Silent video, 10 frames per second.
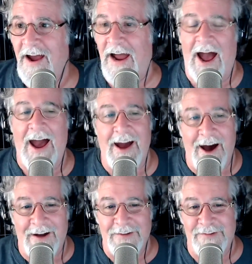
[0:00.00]

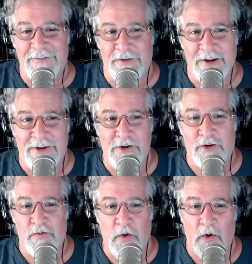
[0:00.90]
honestly feel like you
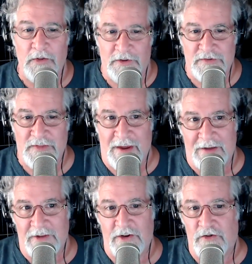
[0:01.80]
could roll this thing and
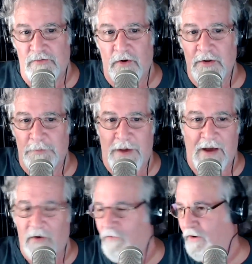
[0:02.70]
then just roll it back
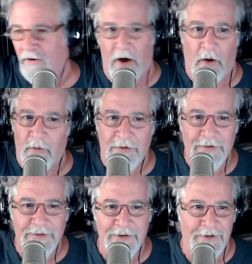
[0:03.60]
over and go.
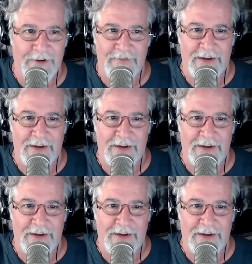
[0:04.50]
You know what I mean?